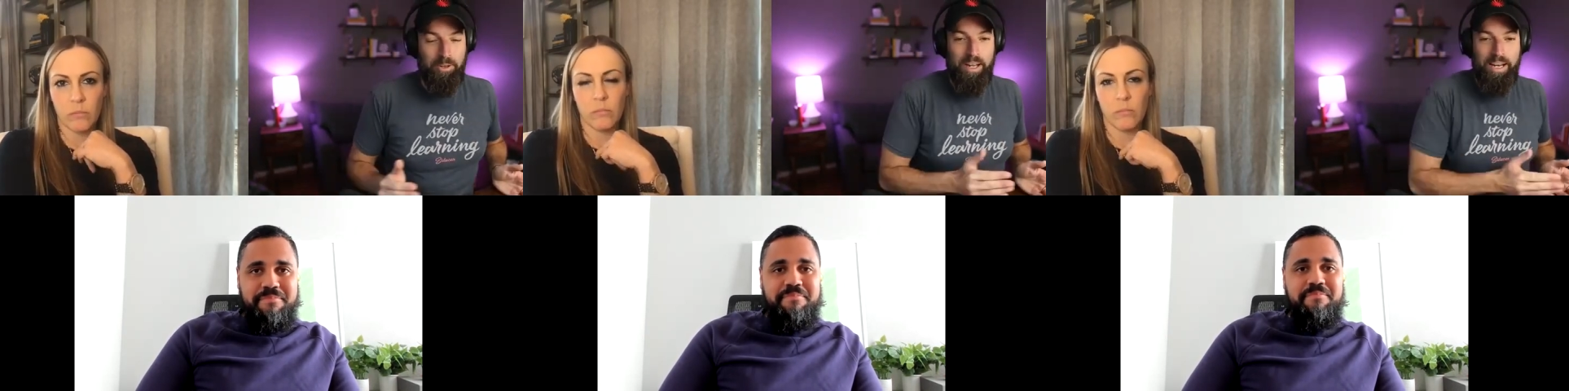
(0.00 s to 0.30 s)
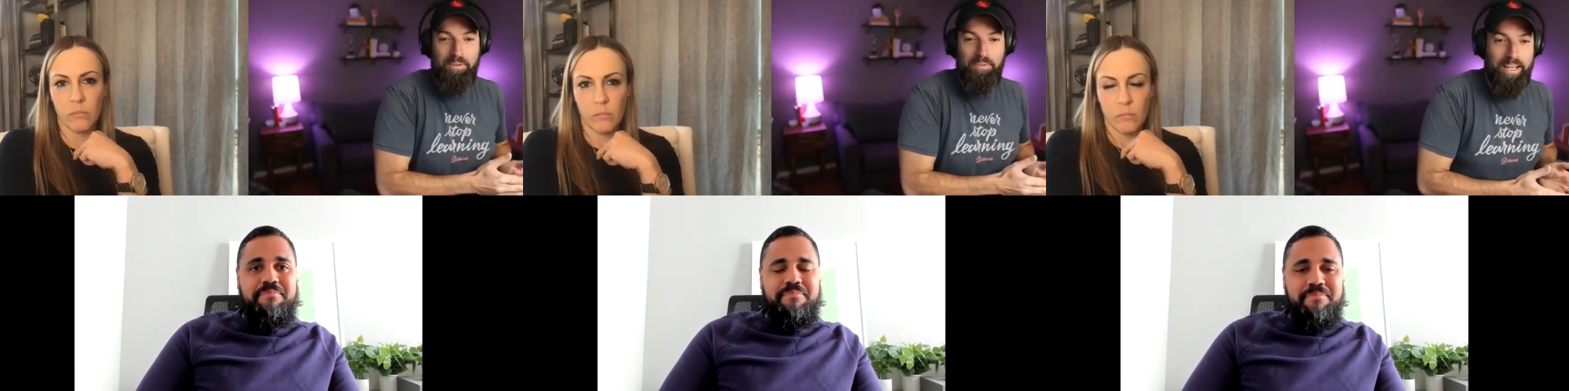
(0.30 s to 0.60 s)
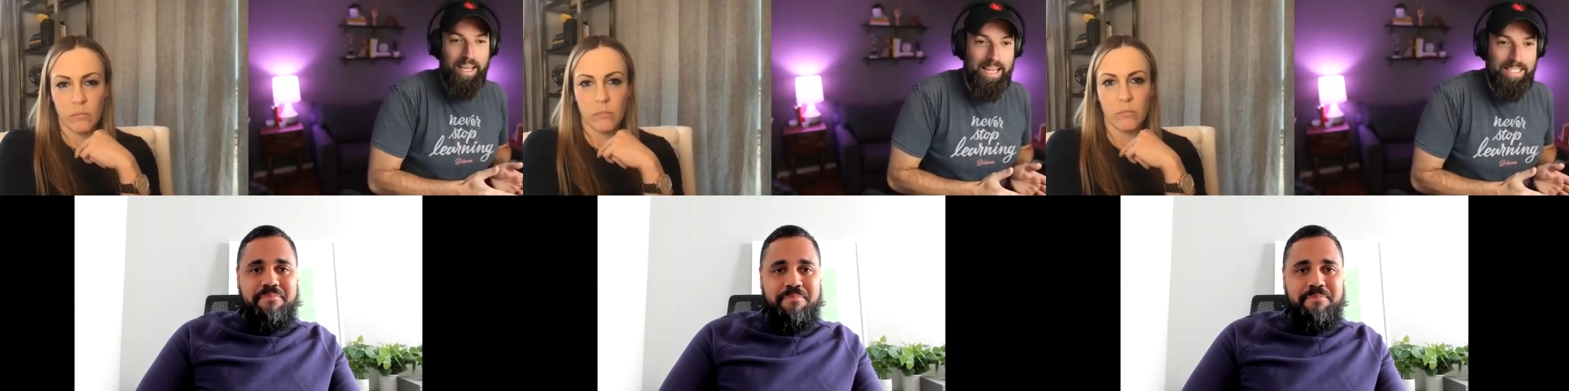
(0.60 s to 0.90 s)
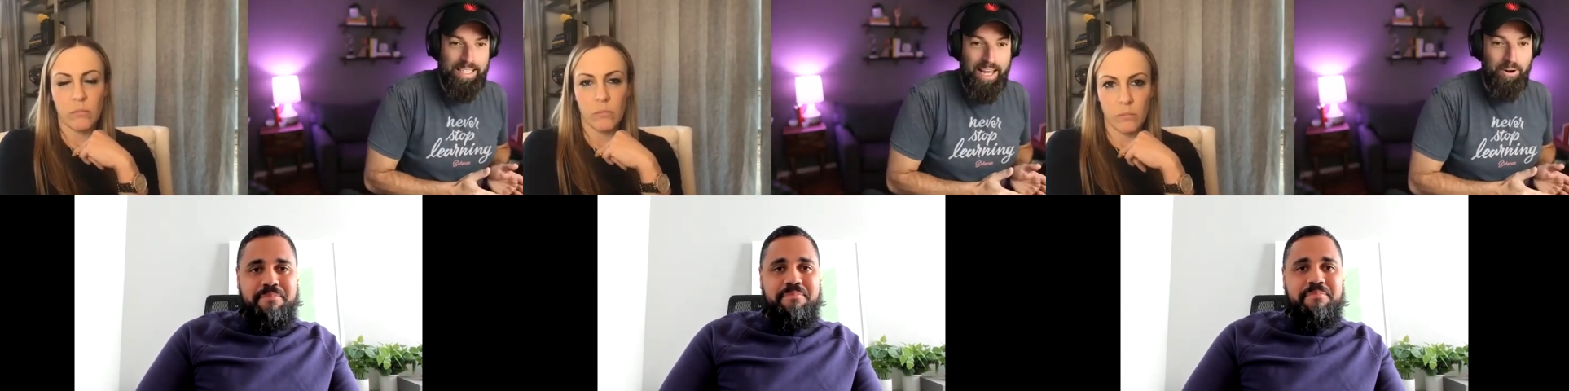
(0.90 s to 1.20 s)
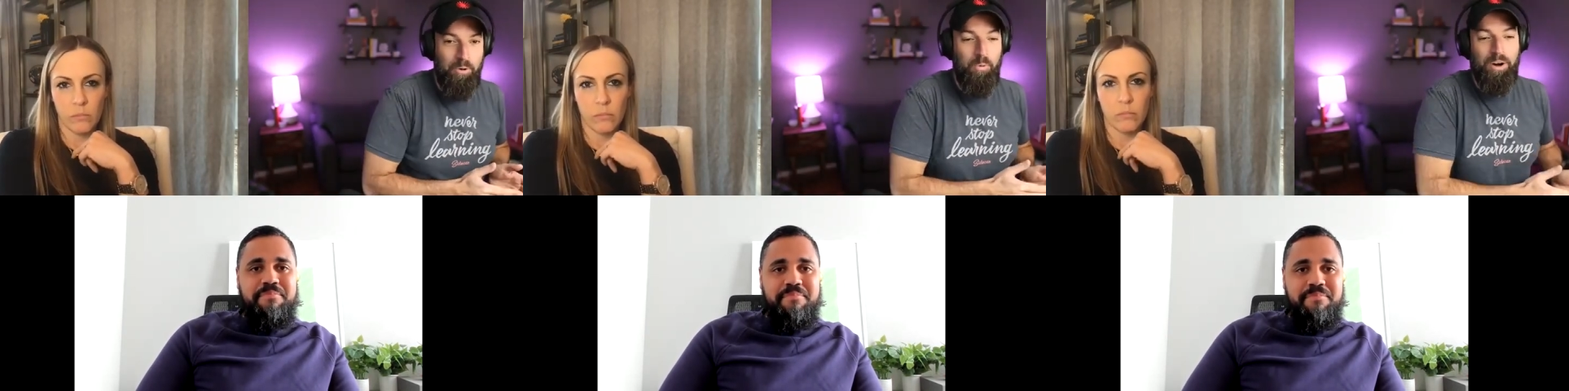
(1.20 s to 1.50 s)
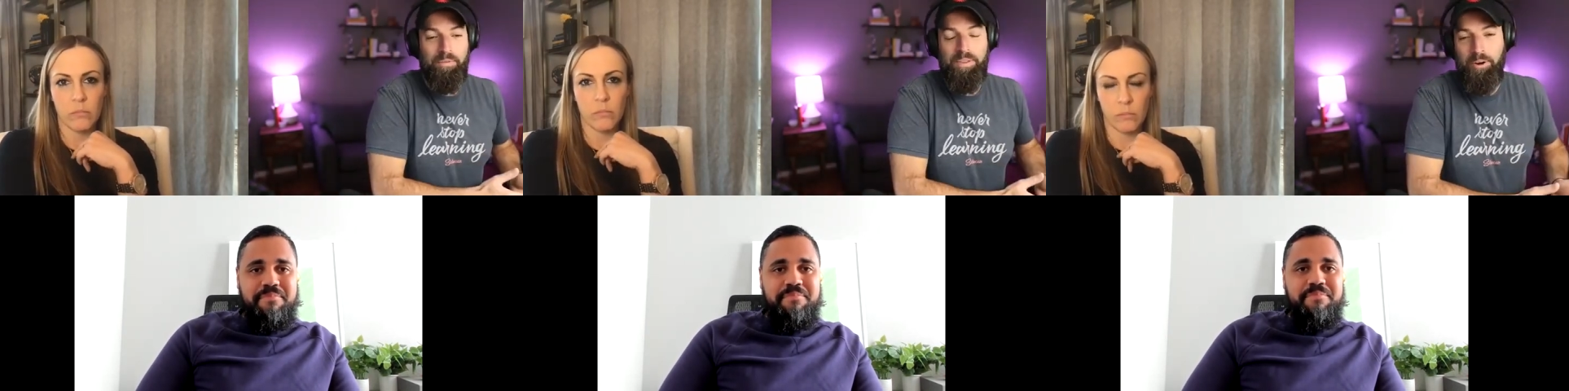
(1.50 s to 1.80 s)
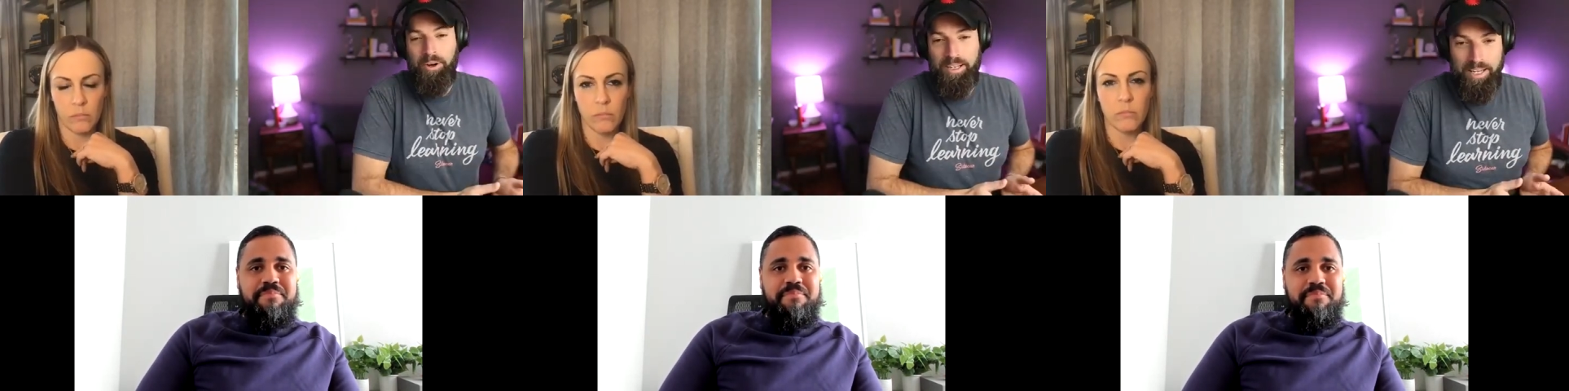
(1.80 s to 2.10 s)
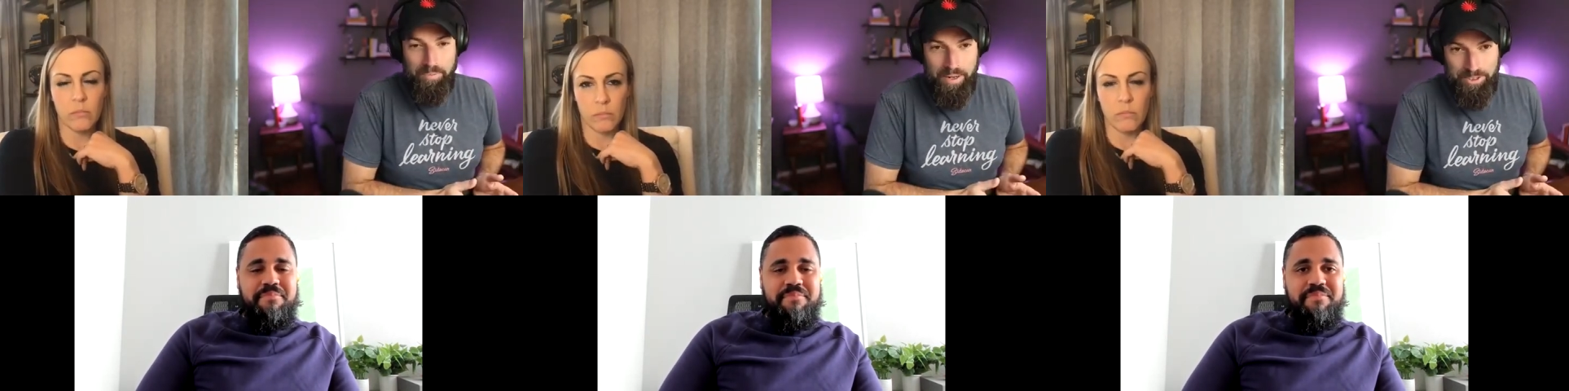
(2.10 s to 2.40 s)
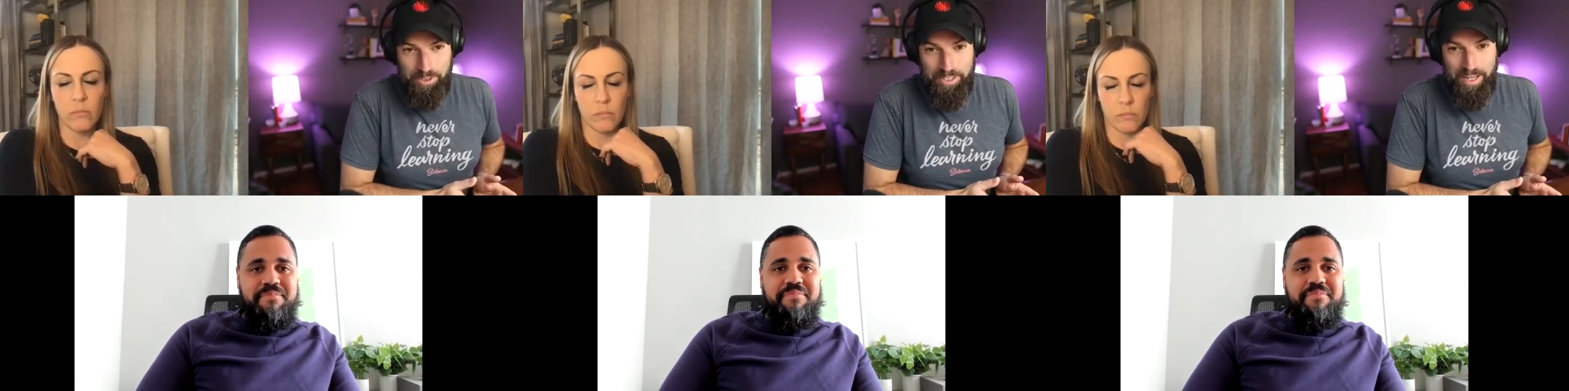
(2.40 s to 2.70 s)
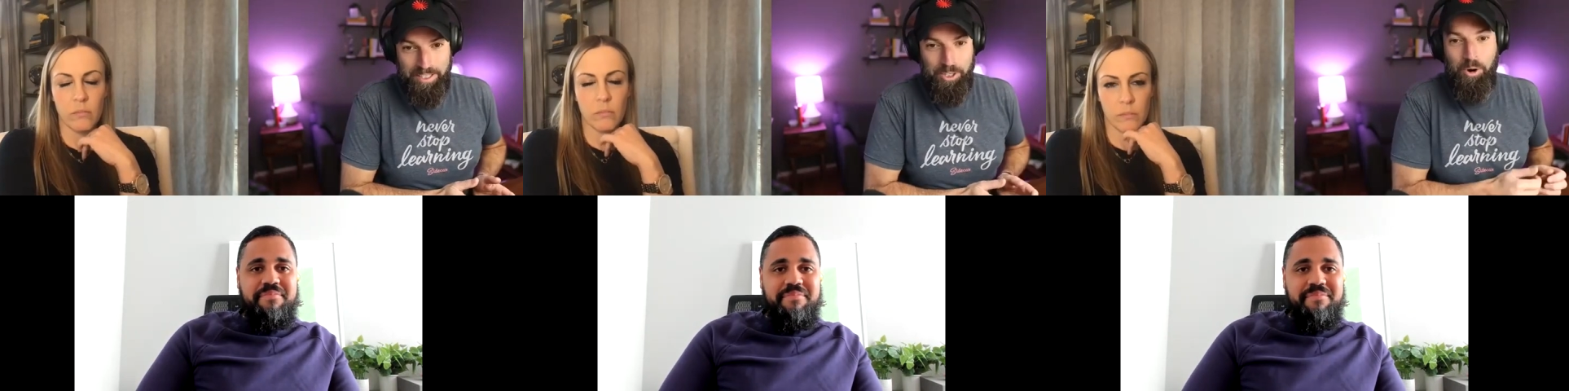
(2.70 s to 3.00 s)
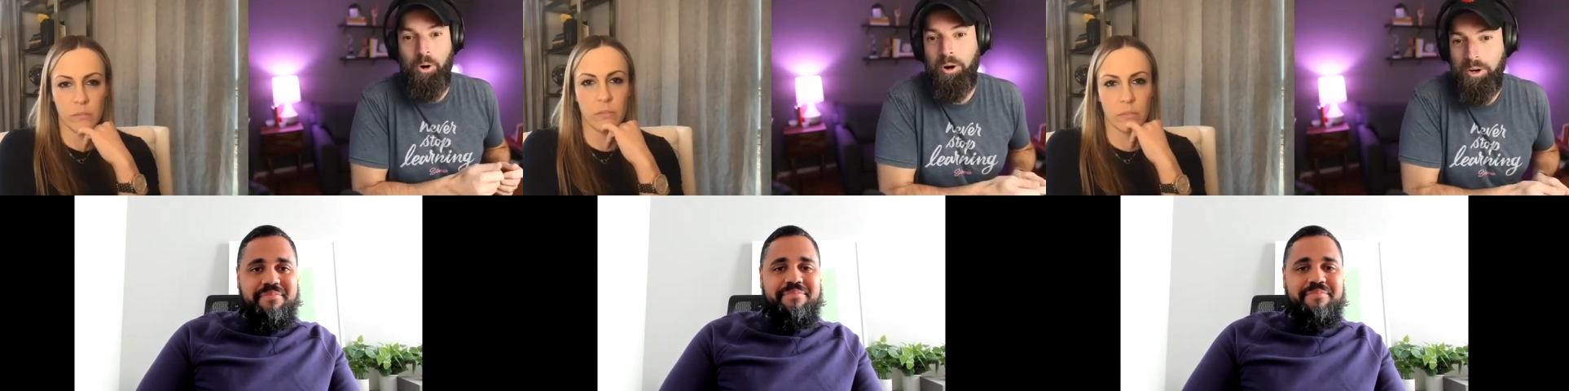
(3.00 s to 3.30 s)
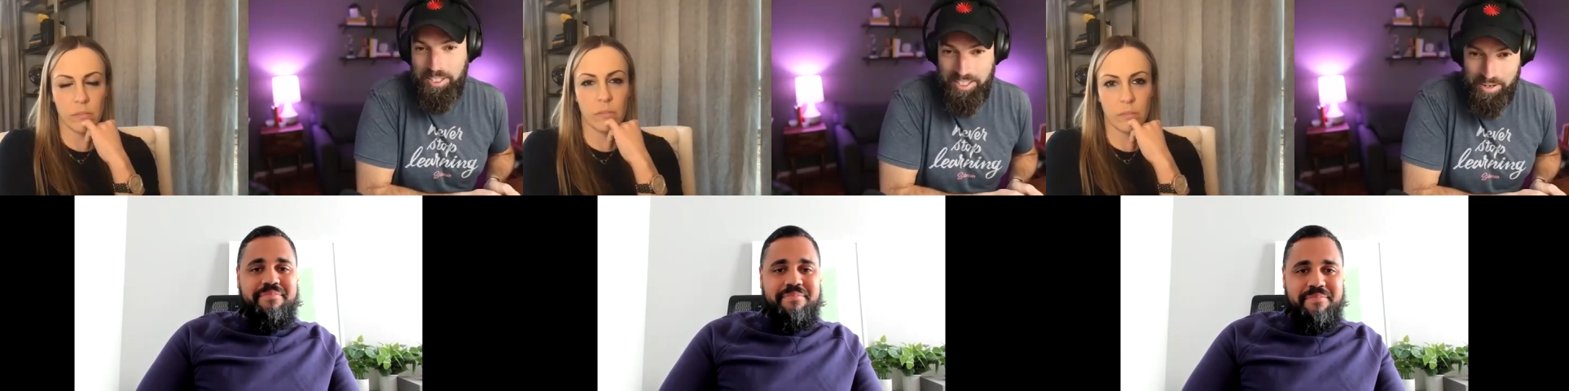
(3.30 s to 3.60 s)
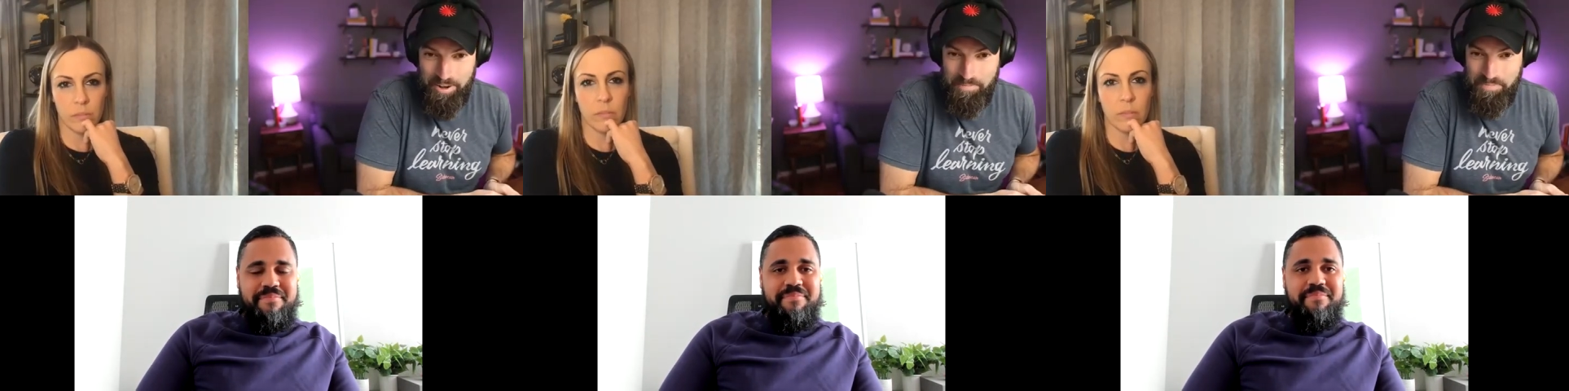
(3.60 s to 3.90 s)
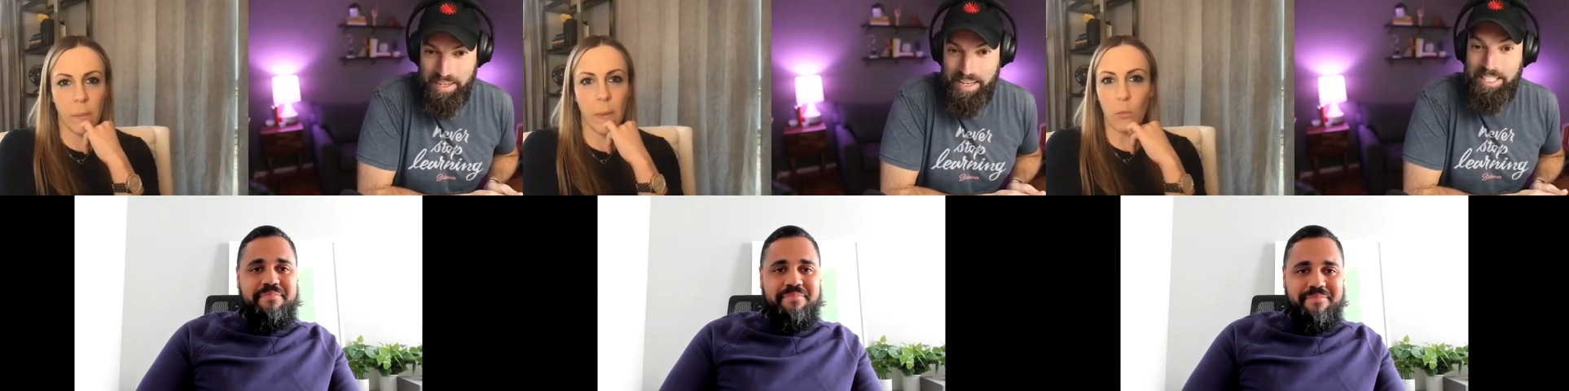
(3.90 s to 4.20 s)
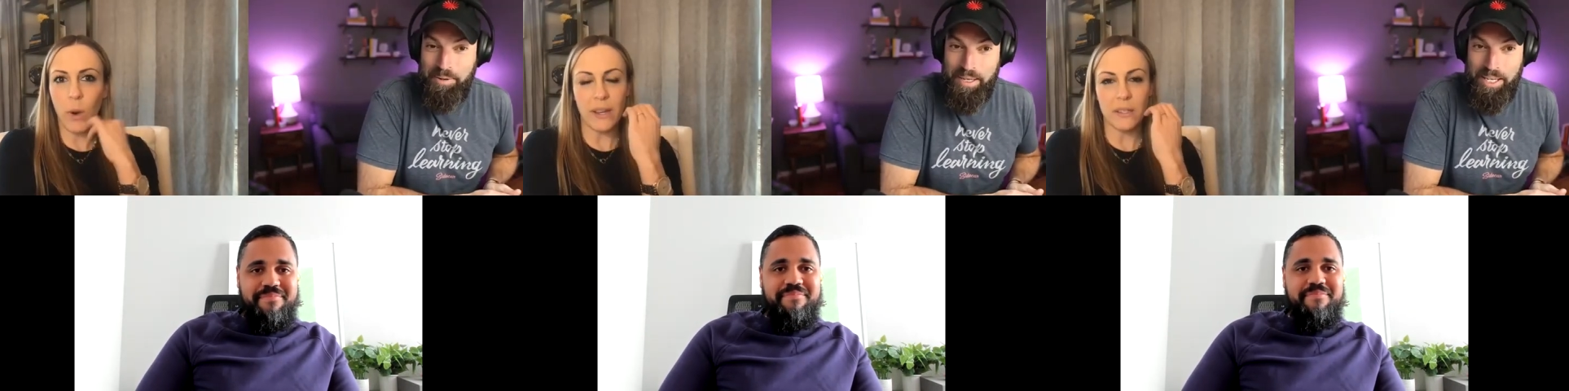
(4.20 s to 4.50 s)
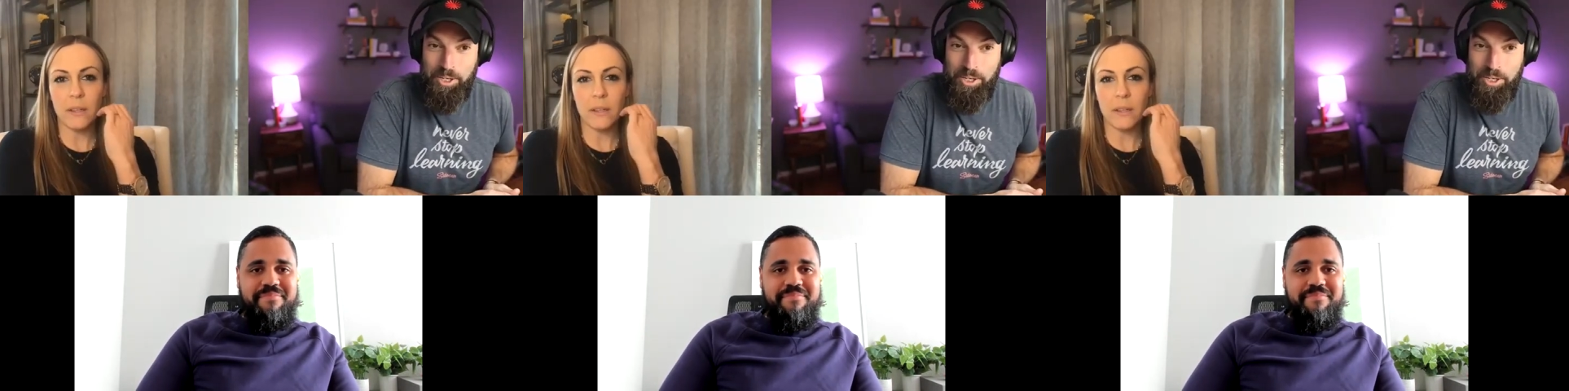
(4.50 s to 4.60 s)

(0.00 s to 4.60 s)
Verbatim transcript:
Speaker 1: You can never guess that, oh, one of the archetype exercise cards is going to be a mm-hmm.